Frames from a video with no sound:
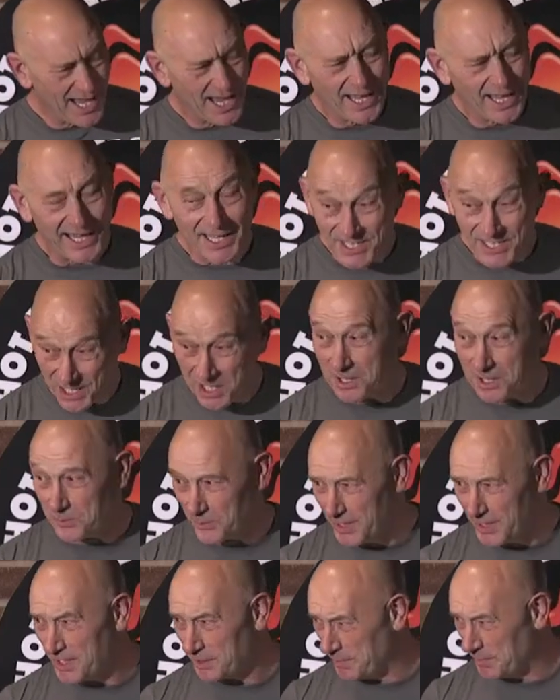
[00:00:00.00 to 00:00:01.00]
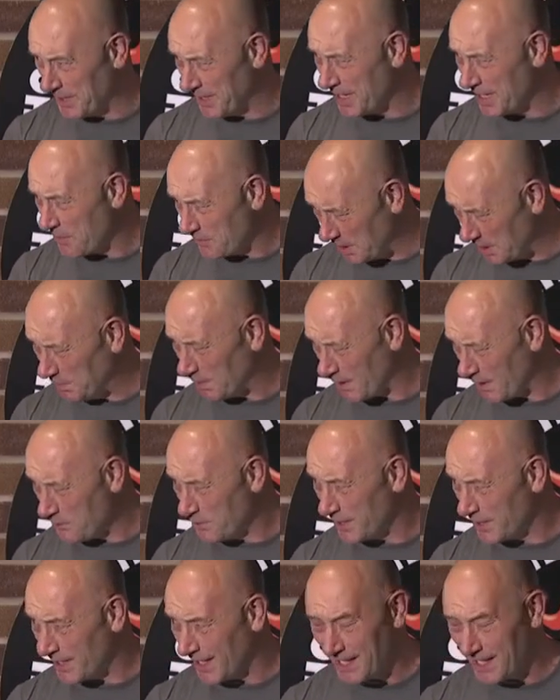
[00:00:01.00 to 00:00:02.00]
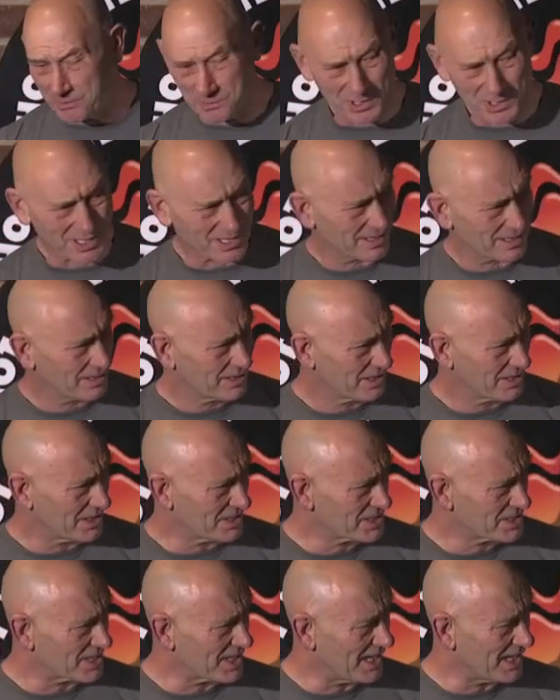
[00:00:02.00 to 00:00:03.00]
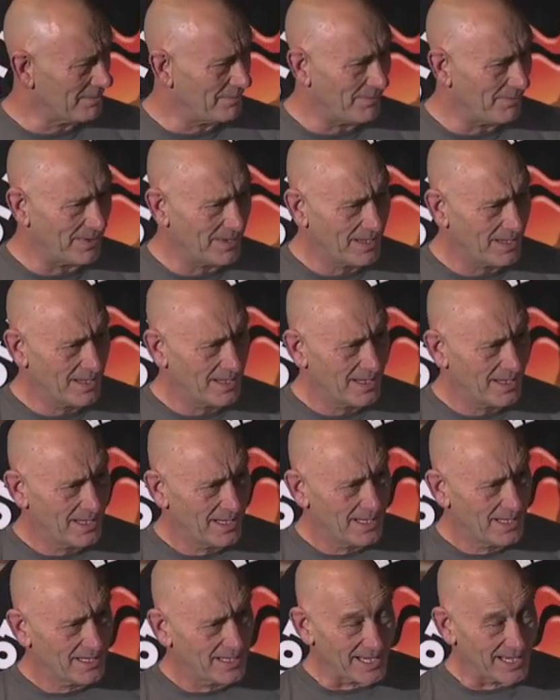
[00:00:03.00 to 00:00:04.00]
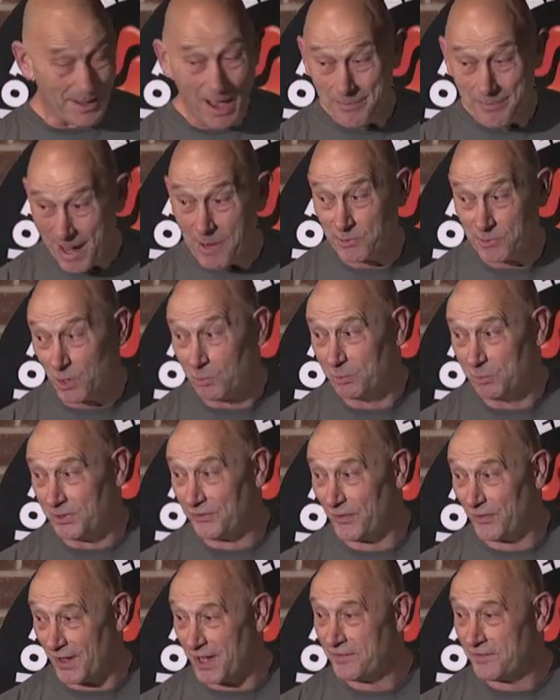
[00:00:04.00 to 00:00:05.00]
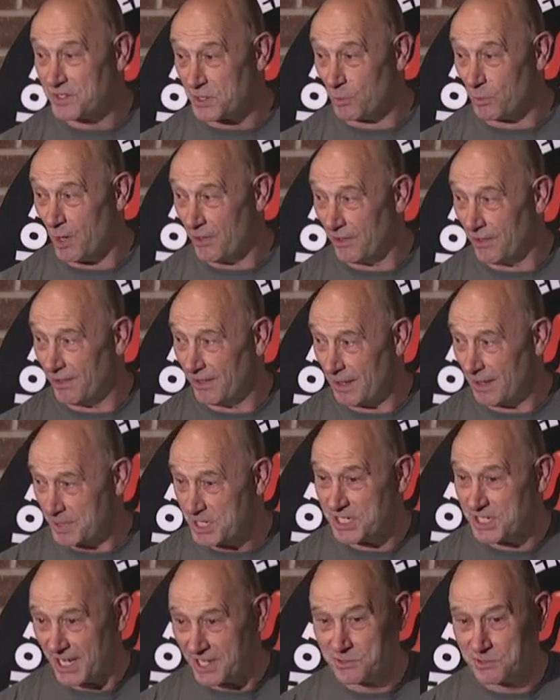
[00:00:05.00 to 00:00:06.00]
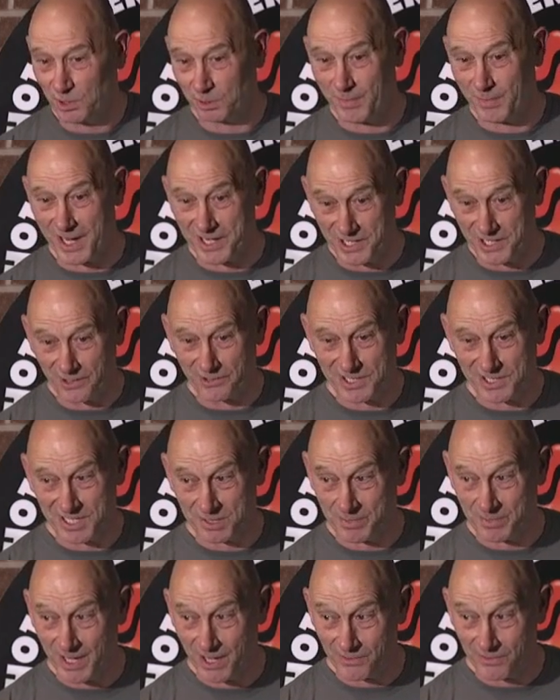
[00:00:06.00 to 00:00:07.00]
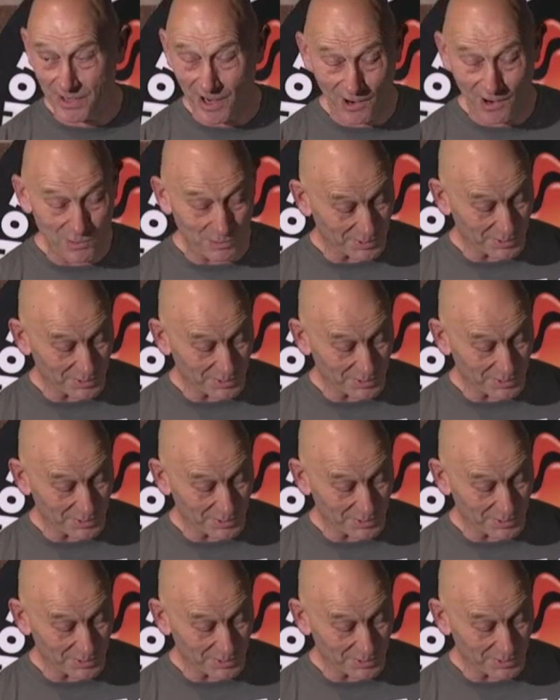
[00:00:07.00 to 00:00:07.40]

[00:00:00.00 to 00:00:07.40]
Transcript: it's hard work being the only bloke in the house. Because um, I'm outnumbered five to one. I'm a sexual minority in my own home